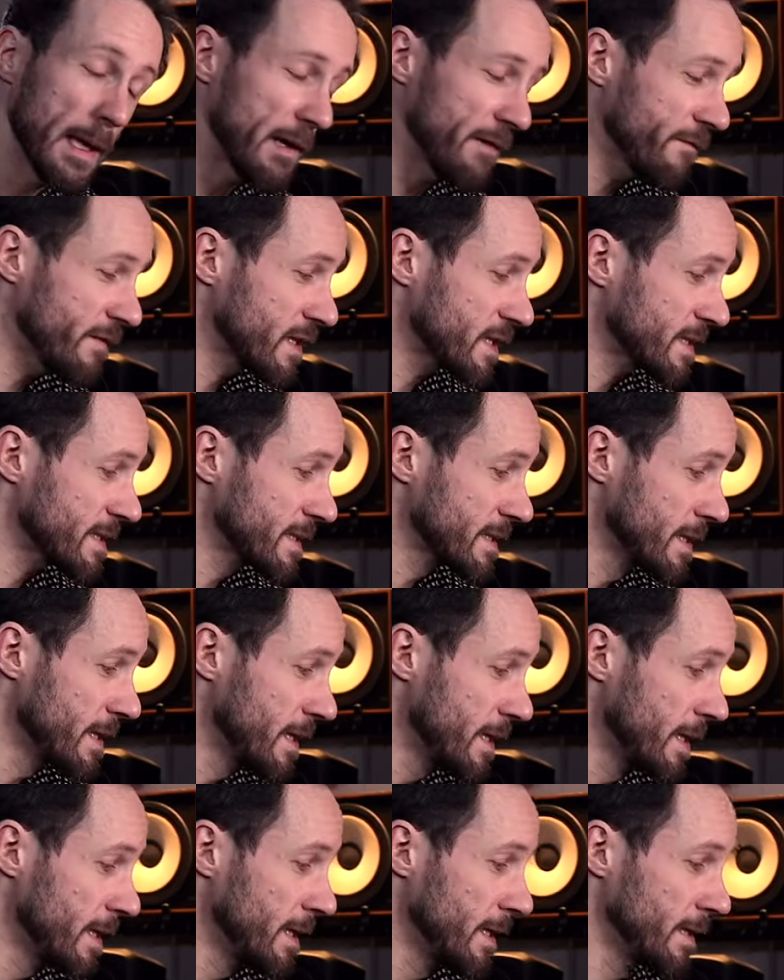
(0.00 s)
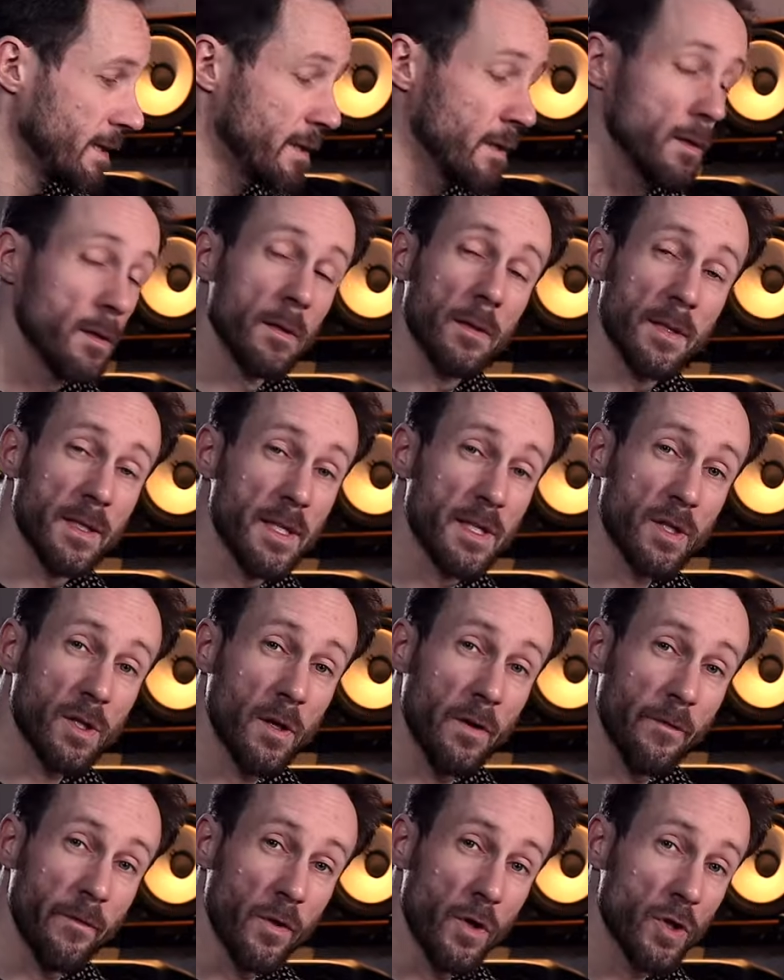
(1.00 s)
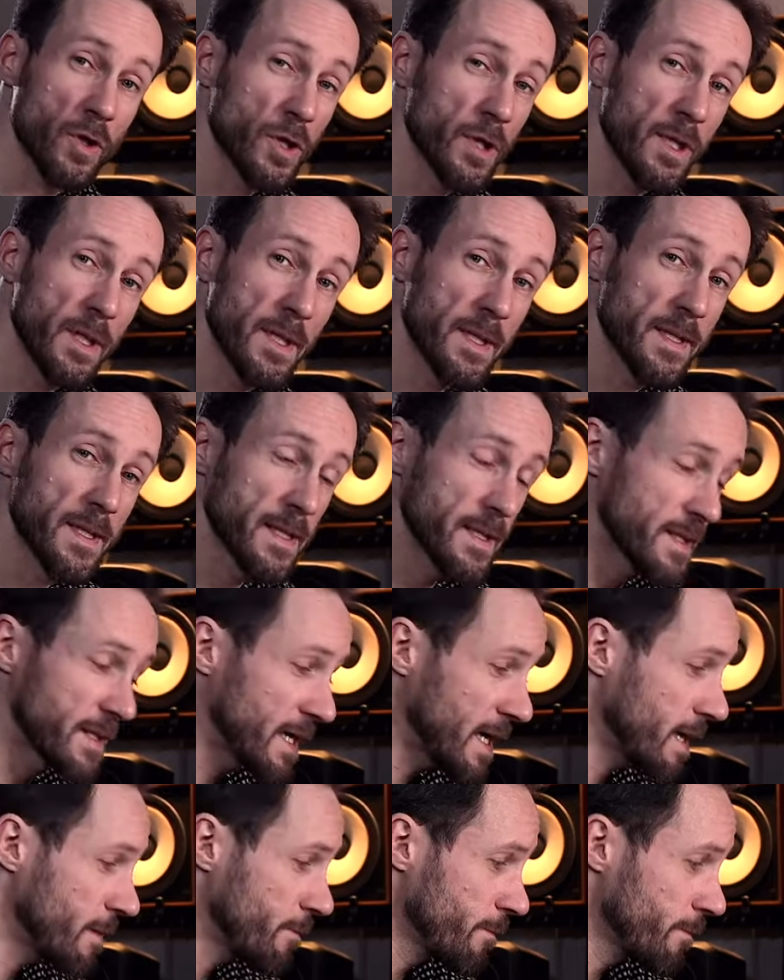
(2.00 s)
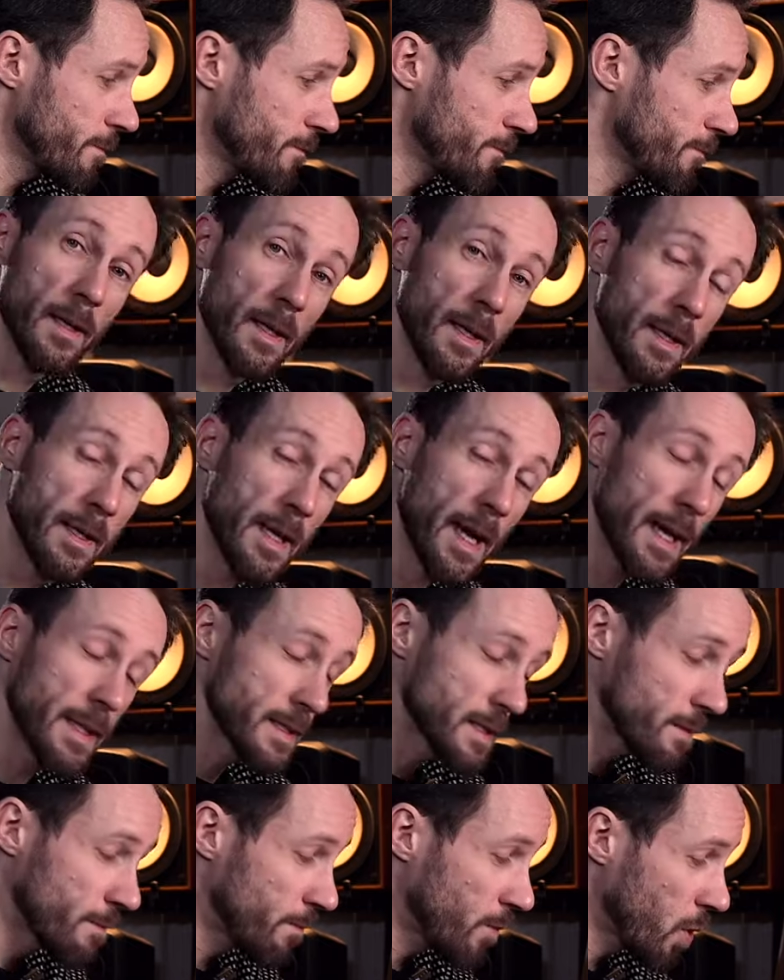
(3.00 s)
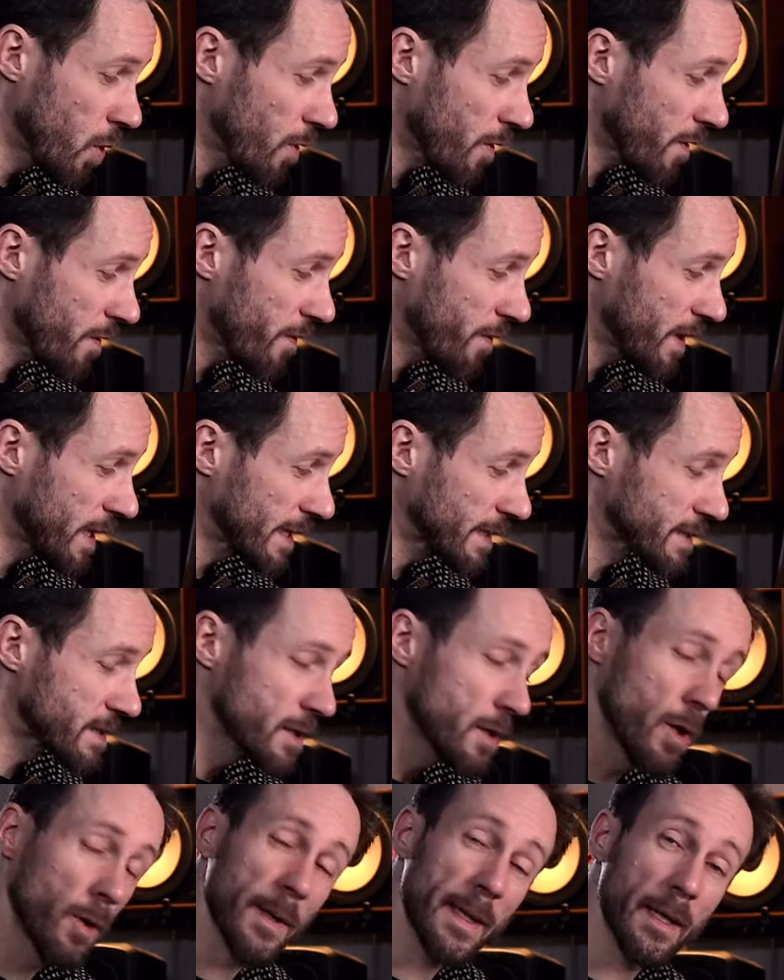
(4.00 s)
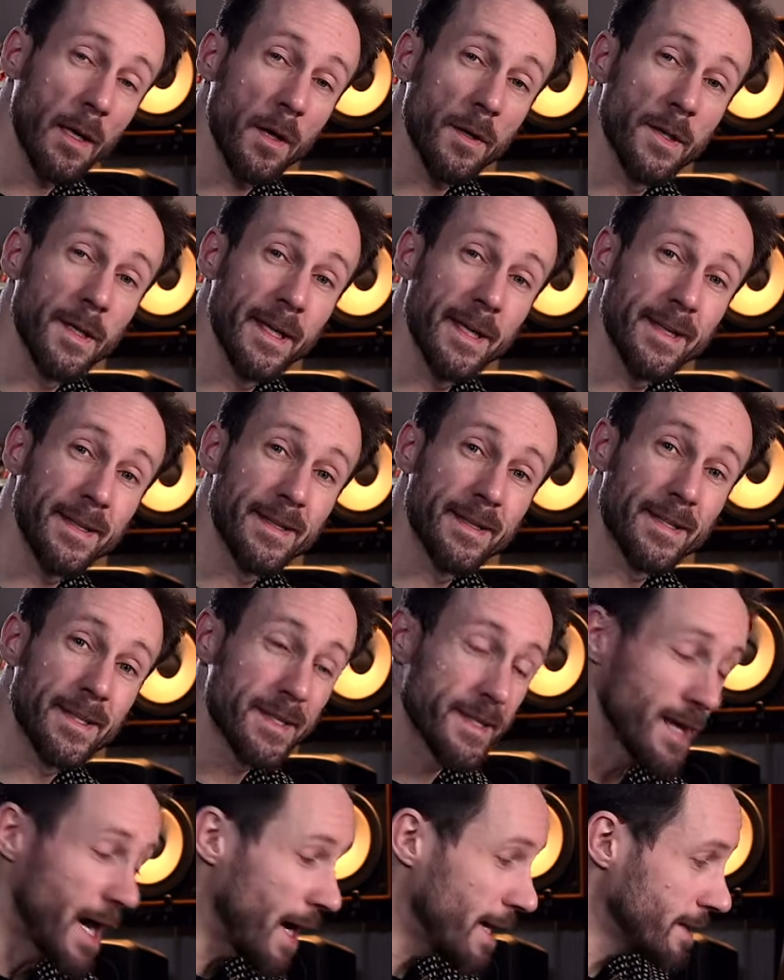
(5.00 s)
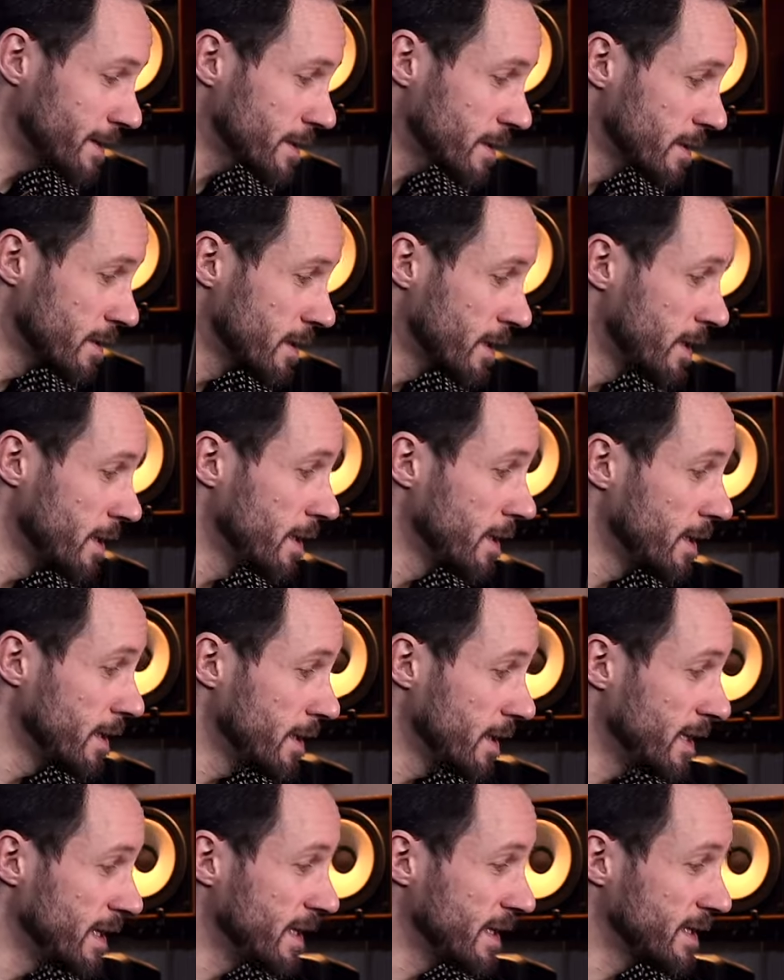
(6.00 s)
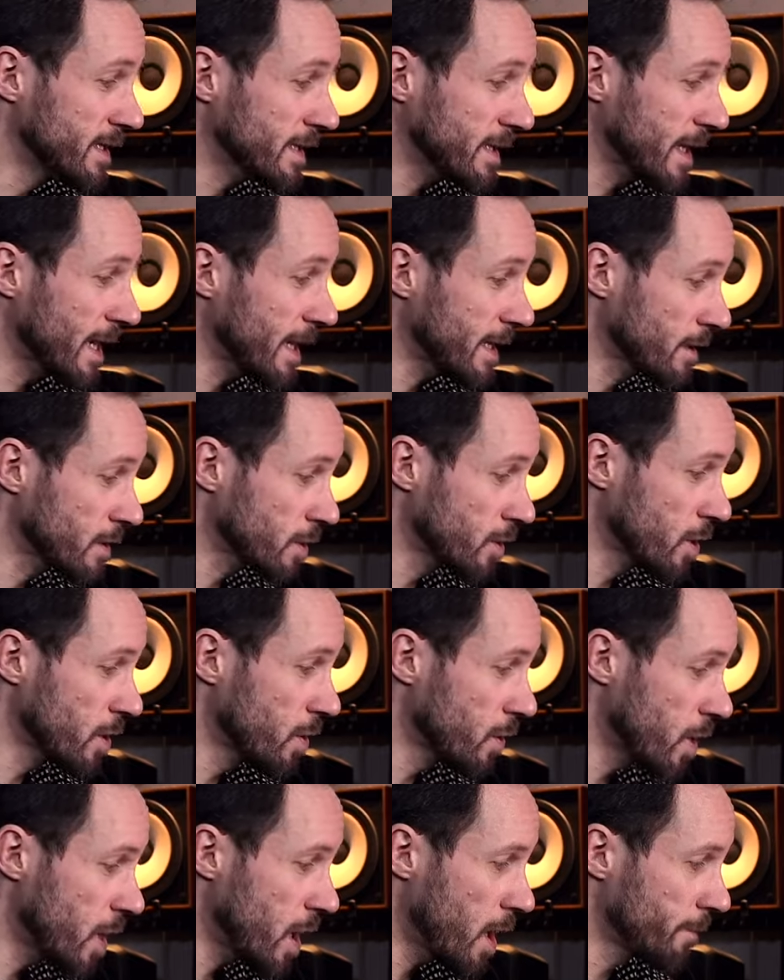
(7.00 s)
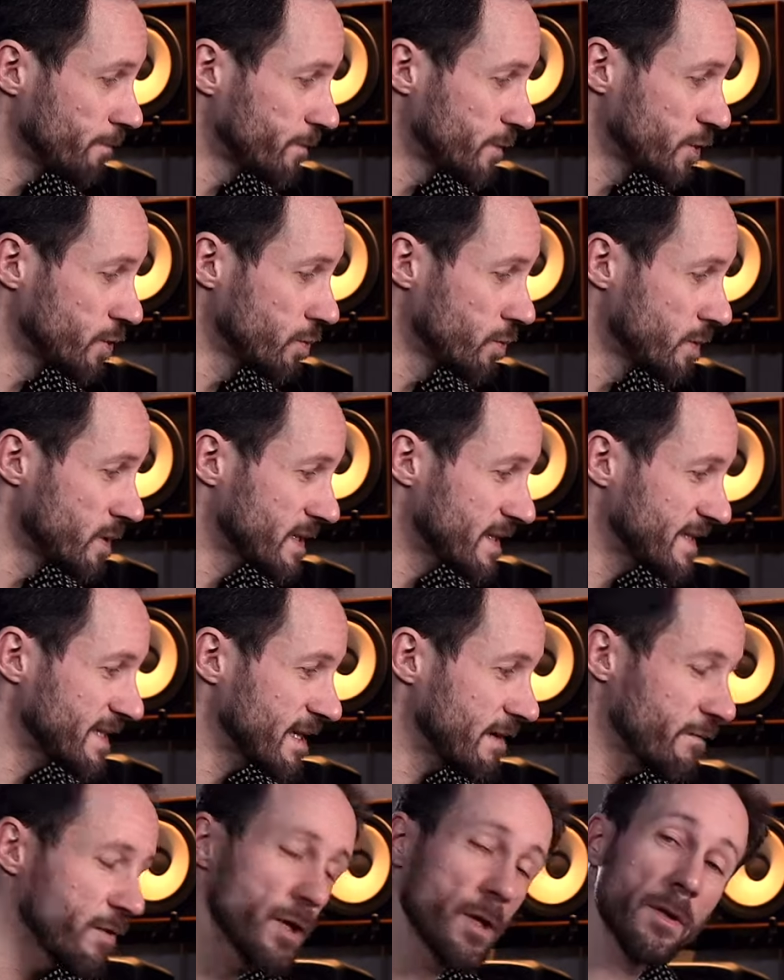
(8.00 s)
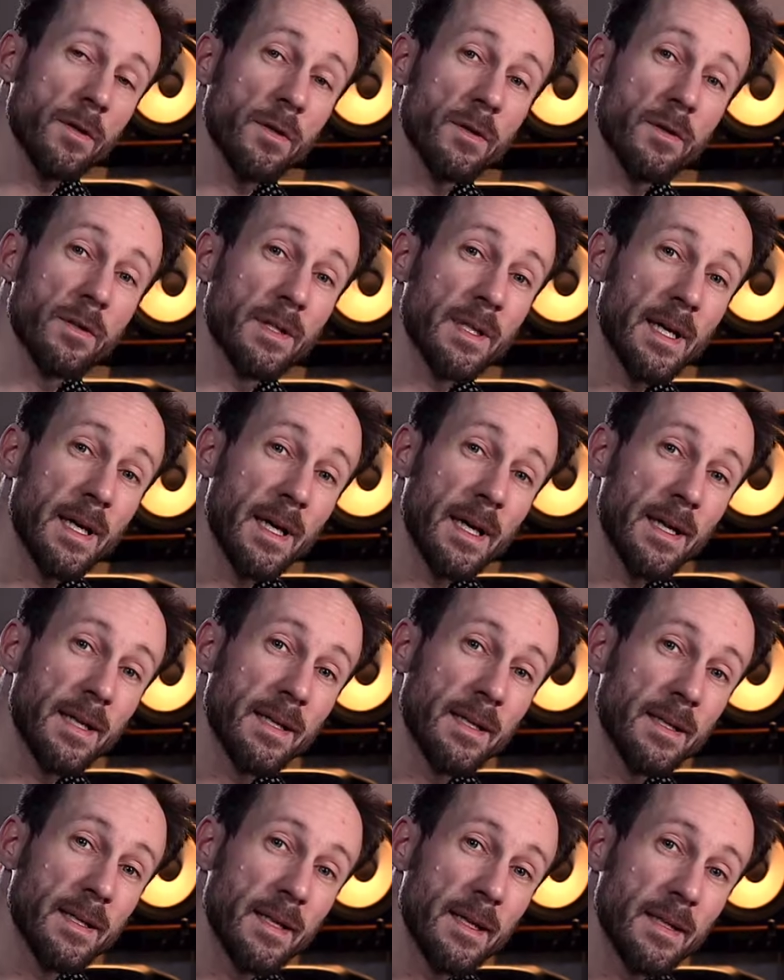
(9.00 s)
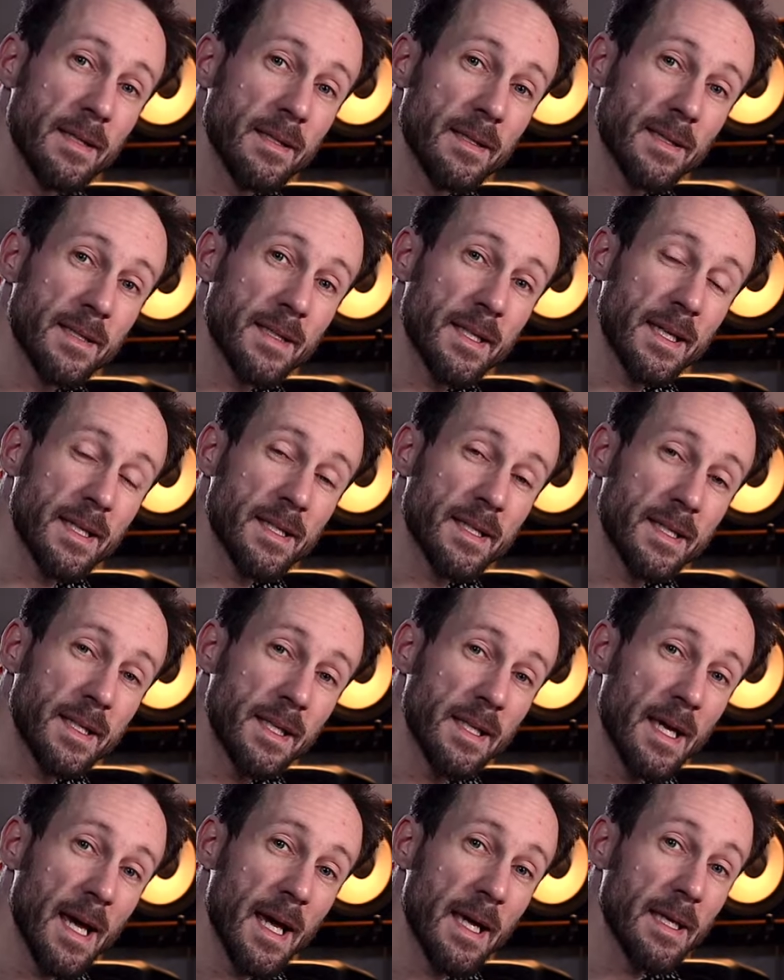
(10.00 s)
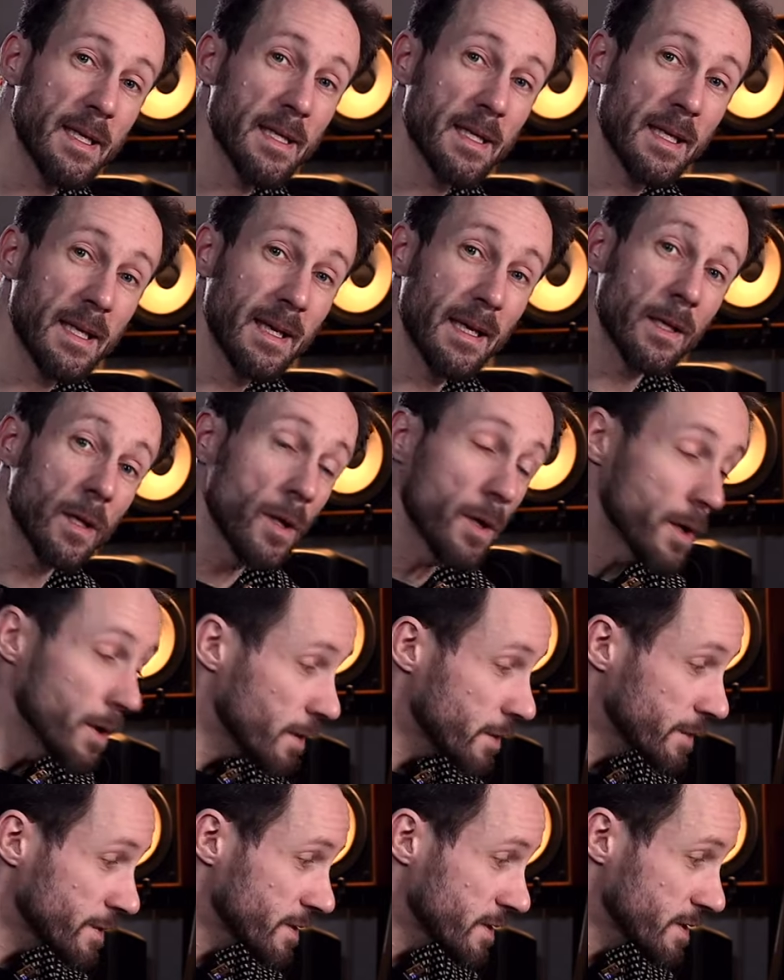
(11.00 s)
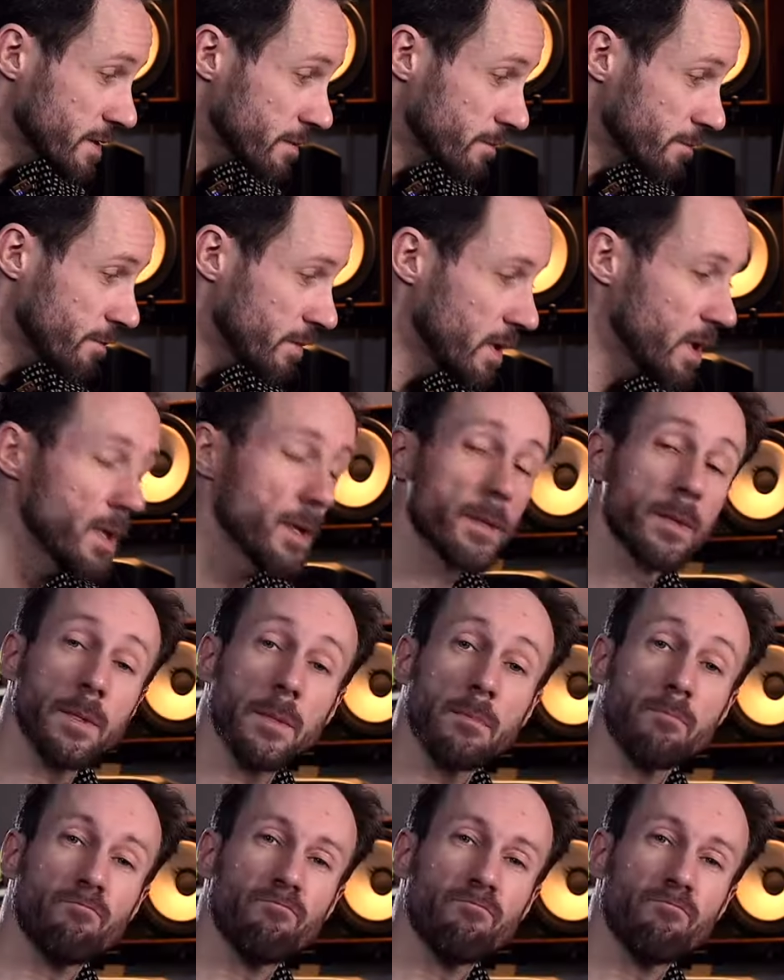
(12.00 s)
FS. This conversion is the same. It has more things going on inside. It can go up to 768 kilohertz, but